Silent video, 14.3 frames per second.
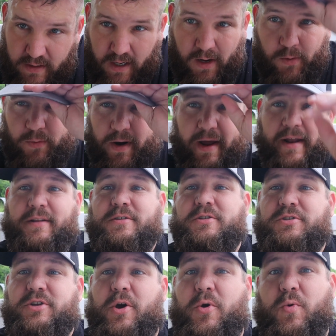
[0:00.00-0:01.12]
All right,
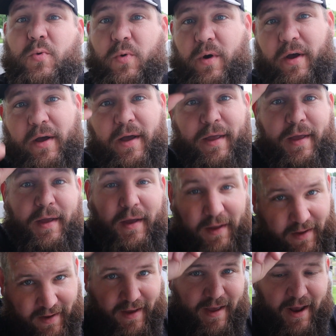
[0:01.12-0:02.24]
so
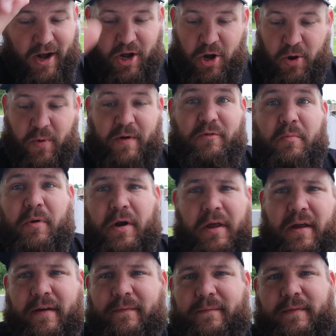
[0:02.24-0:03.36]
hello everybody.